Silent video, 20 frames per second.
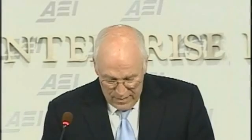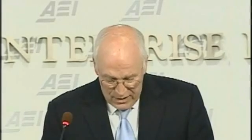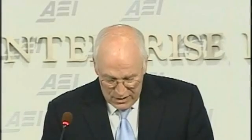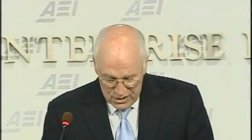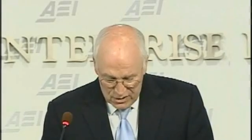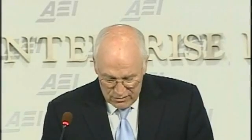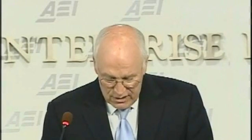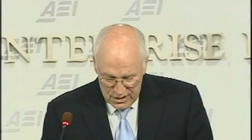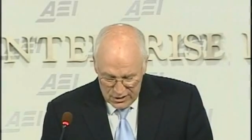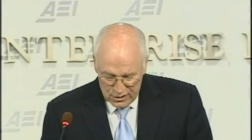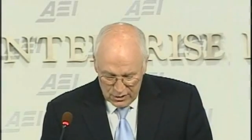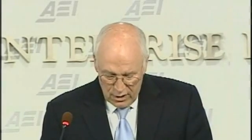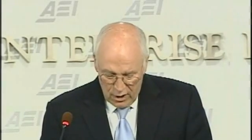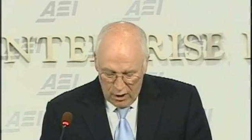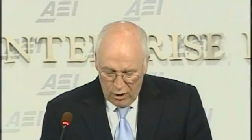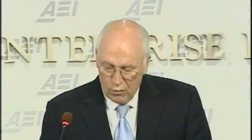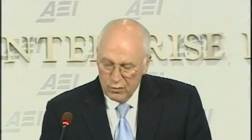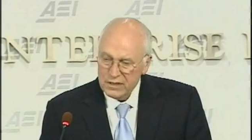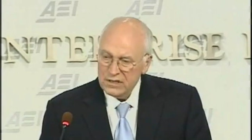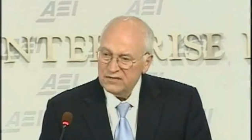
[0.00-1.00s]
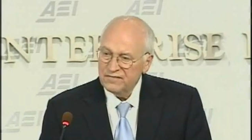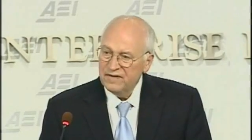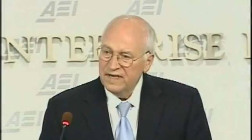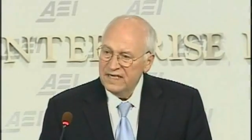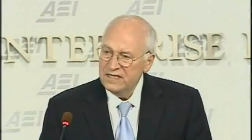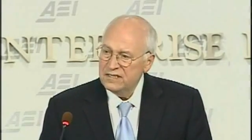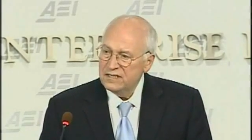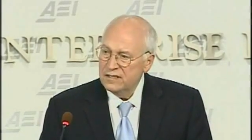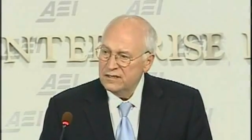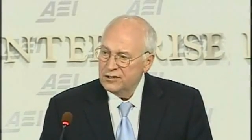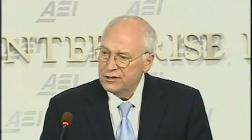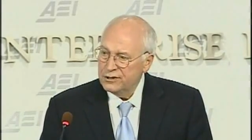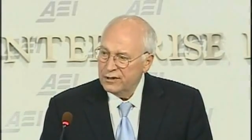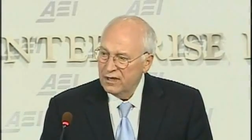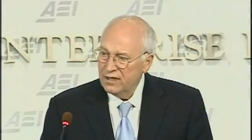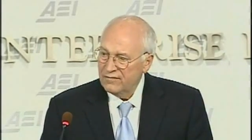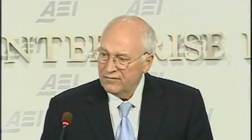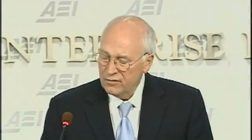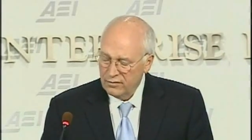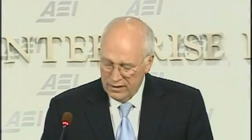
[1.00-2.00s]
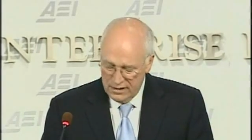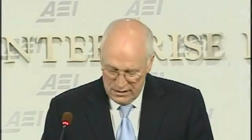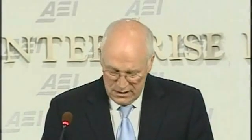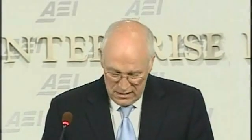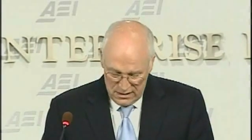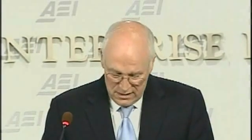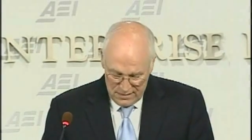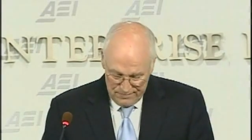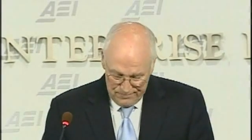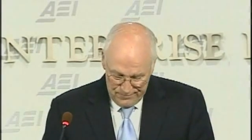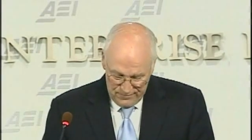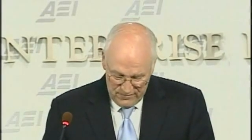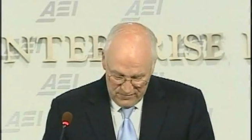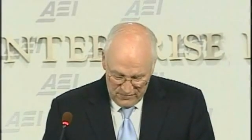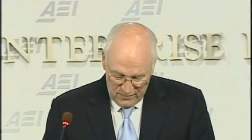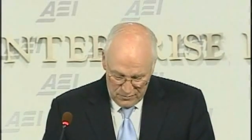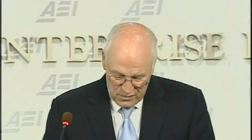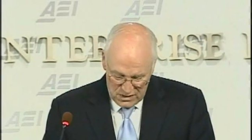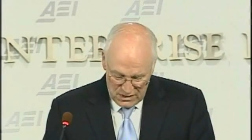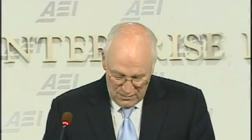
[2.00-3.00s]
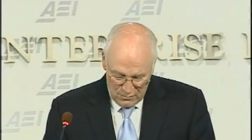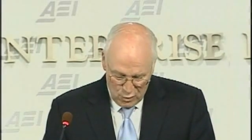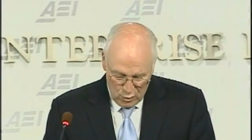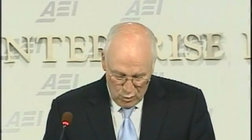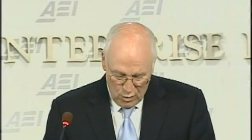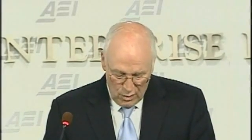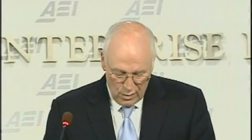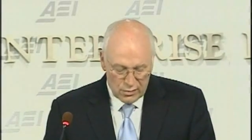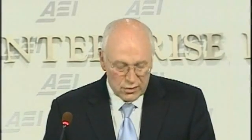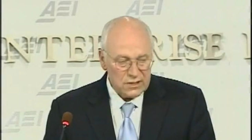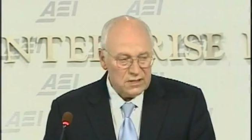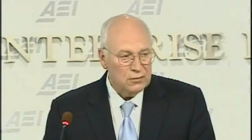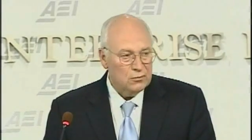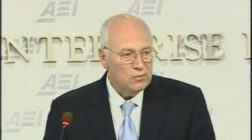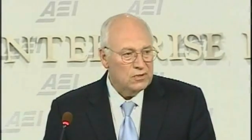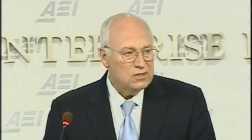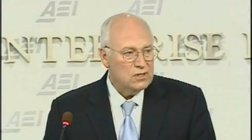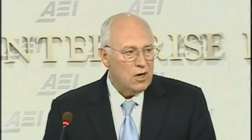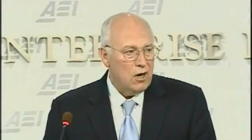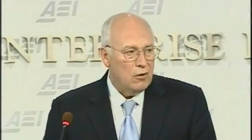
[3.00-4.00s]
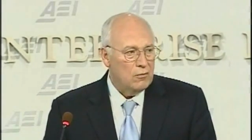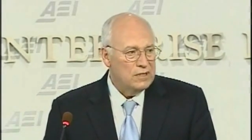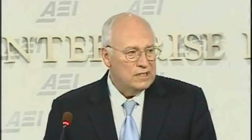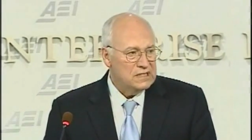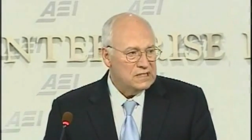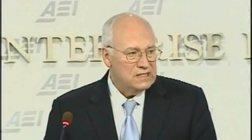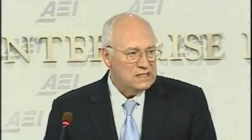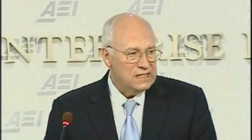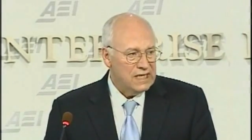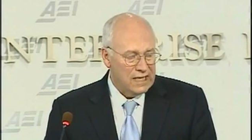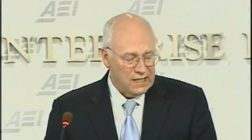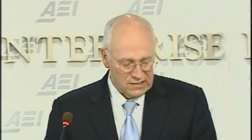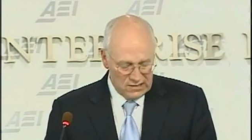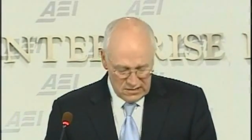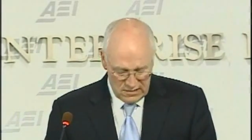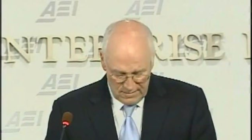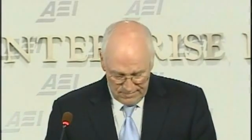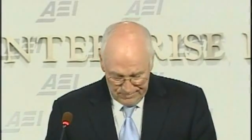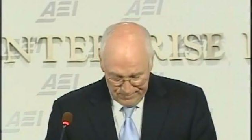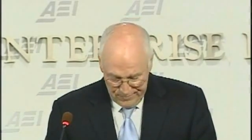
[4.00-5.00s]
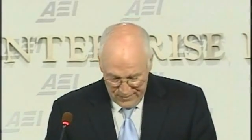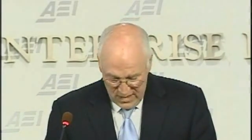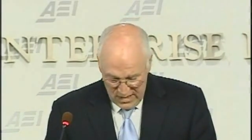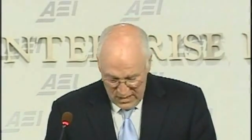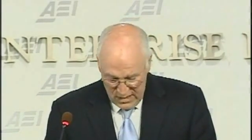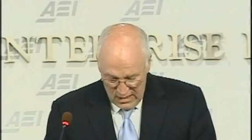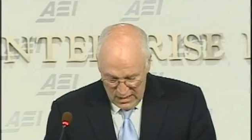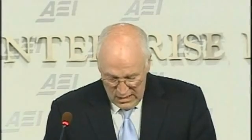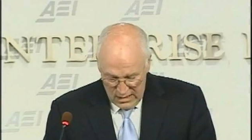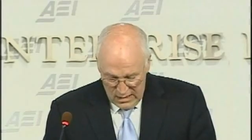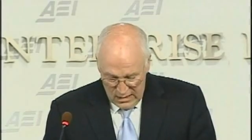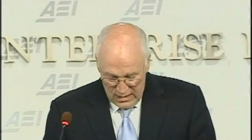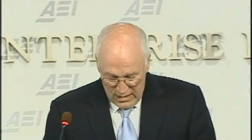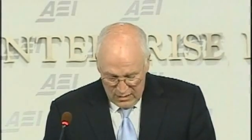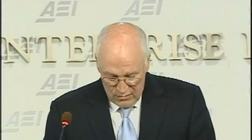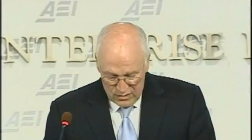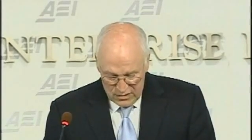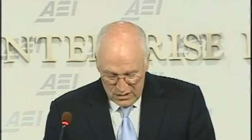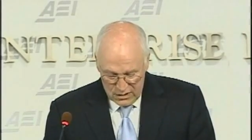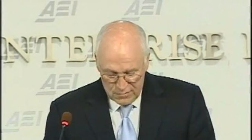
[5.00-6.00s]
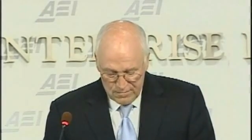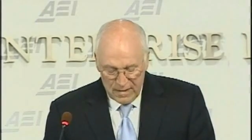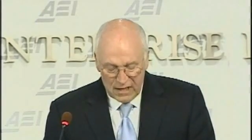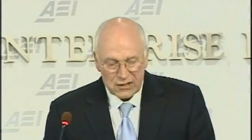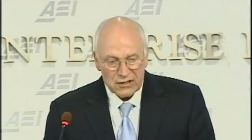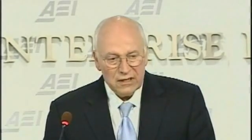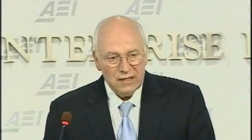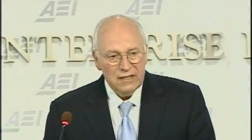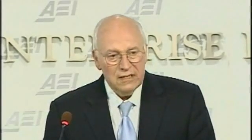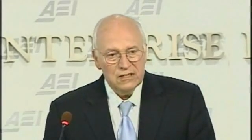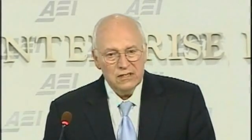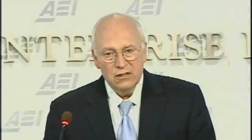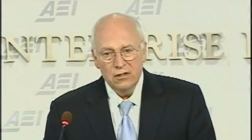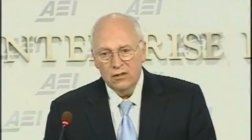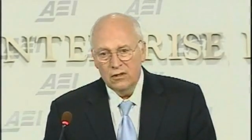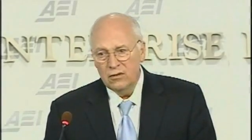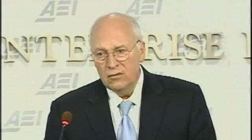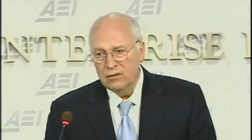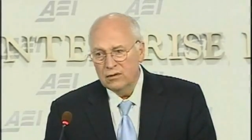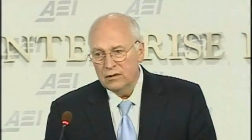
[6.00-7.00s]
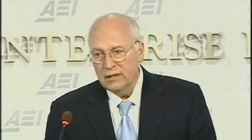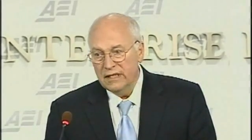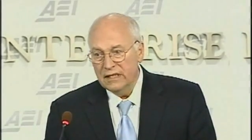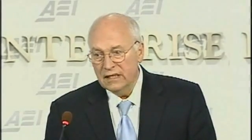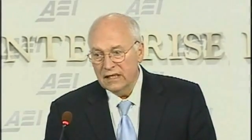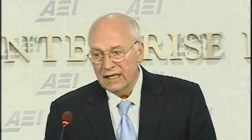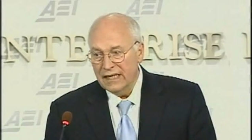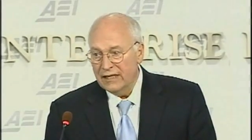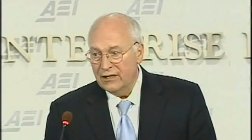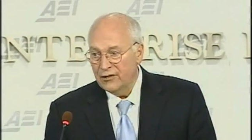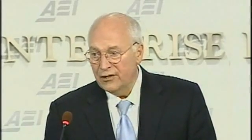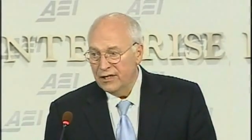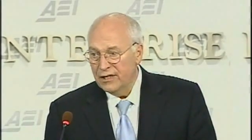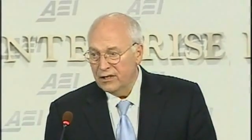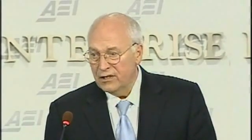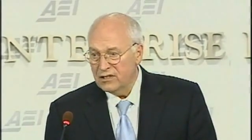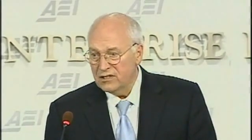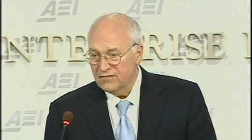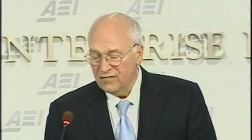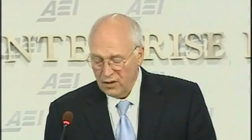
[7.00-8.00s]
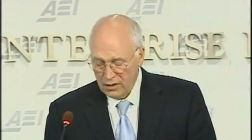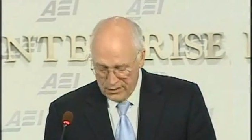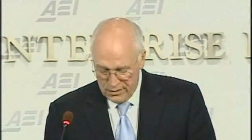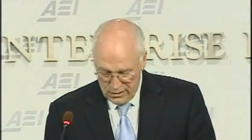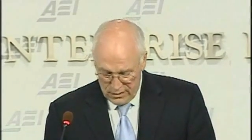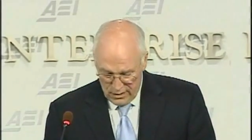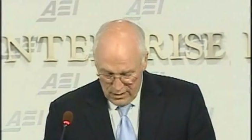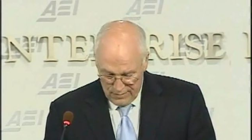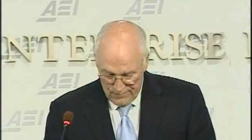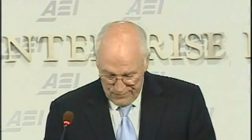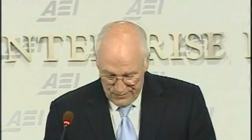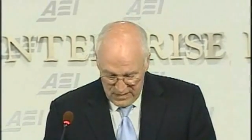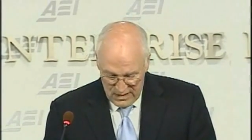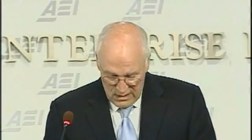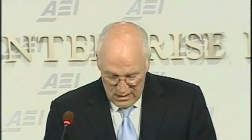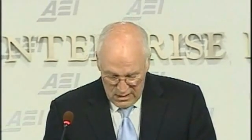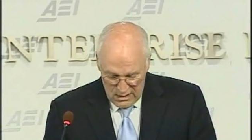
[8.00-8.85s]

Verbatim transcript: administration always faced its share of criticism. From some quarters, it was always intense. That was especially so in the later years of our term,